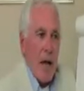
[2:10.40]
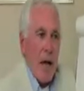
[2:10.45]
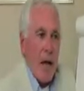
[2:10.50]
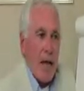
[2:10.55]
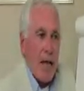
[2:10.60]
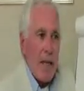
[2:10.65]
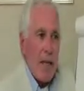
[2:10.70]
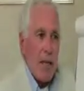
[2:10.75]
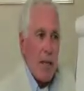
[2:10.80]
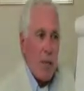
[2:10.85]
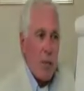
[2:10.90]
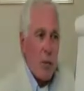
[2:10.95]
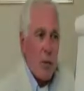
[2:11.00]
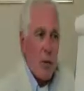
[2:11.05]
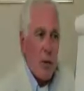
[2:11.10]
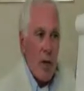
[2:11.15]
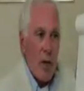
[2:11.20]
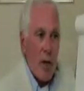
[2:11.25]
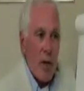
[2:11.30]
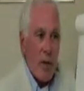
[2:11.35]
I guess
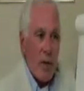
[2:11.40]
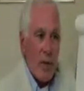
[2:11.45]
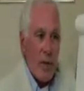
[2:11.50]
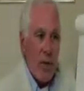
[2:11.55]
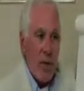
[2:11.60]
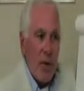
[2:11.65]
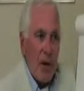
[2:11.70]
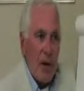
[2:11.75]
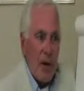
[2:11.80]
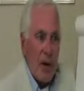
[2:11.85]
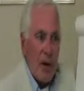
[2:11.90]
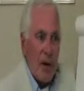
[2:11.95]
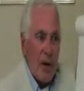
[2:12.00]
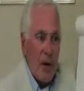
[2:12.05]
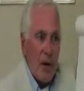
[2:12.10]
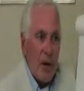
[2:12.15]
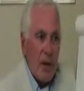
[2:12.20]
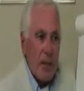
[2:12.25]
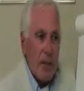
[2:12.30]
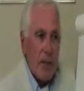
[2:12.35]
what I
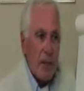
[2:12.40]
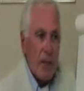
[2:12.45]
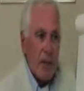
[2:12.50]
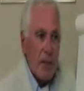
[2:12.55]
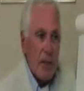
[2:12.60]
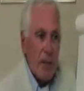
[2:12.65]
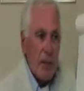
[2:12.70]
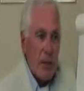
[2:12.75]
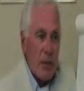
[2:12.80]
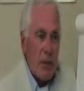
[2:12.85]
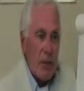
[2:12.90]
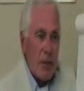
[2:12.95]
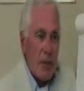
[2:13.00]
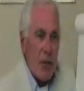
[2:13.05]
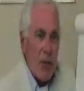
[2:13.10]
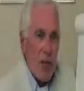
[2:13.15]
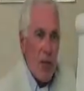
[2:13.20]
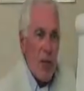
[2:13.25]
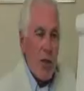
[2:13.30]
find is that